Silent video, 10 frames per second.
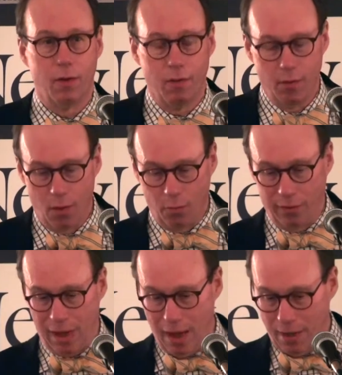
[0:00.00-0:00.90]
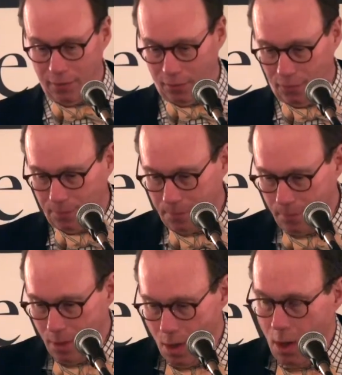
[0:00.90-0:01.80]
those lines.
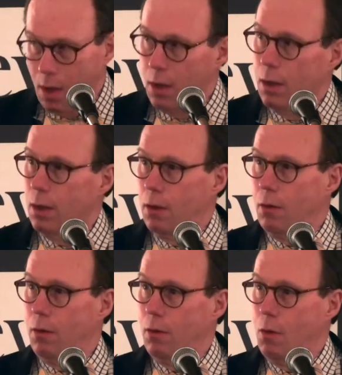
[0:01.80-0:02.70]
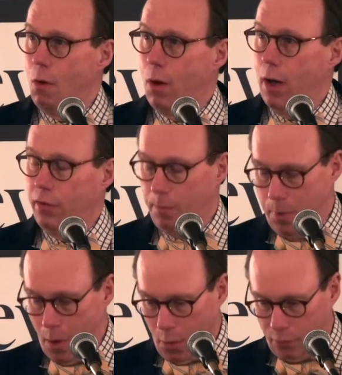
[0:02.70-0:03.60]
Nor, I
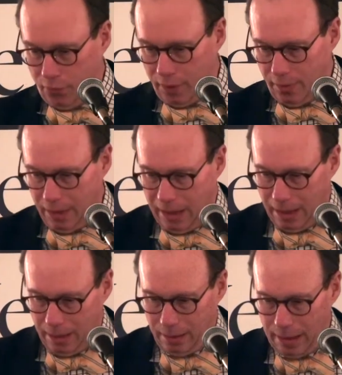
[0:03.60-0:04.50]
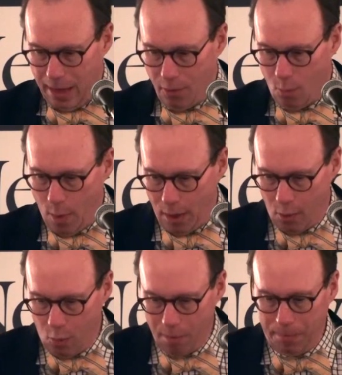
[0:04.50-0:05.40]
suppose, did the later wit
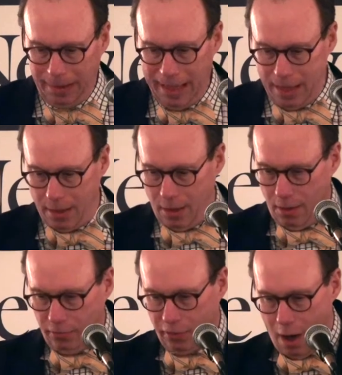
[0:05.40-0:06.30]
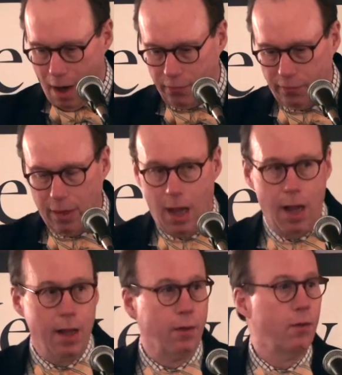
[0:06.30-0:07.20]
who completed Scott's
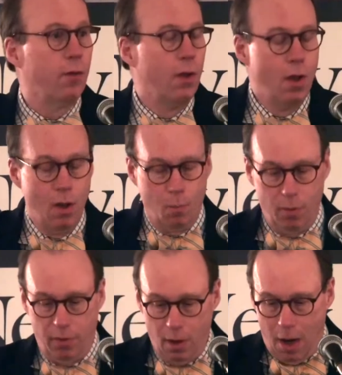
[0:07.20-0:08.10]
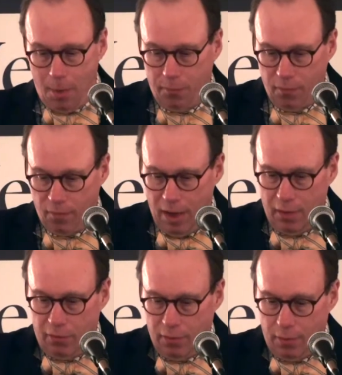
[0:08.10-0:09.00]
lines with the
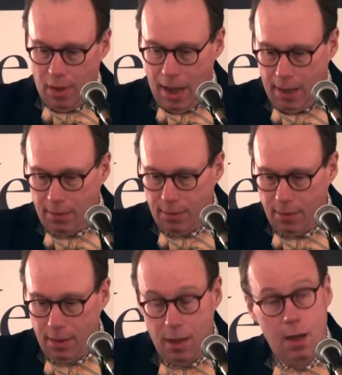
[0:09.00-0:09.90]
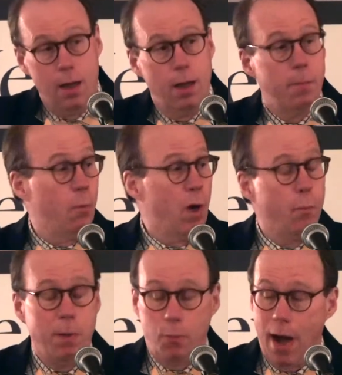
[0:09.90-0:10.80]
observation that, but when
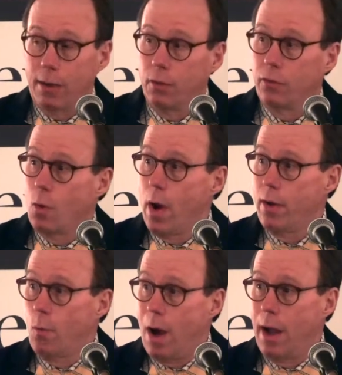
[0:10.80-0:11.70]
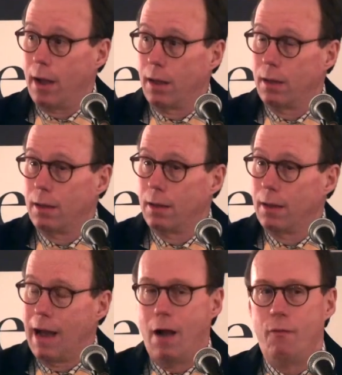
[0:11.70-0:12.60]
we practice quite a while,
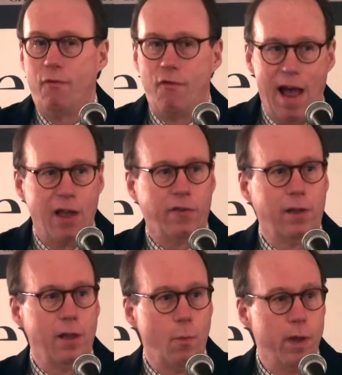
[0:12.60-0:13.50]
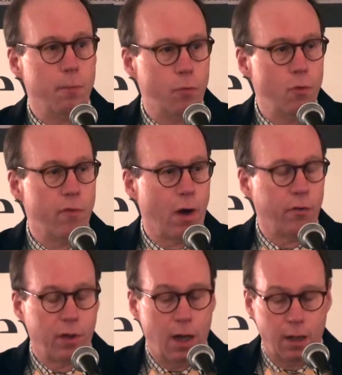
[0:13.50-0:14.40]
how vastly we improve our
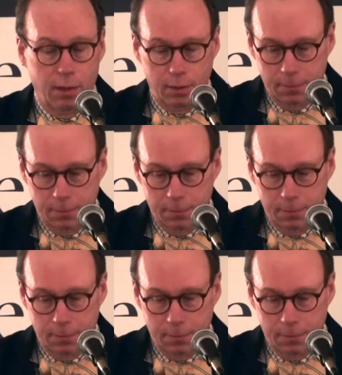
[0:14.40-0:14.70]
style.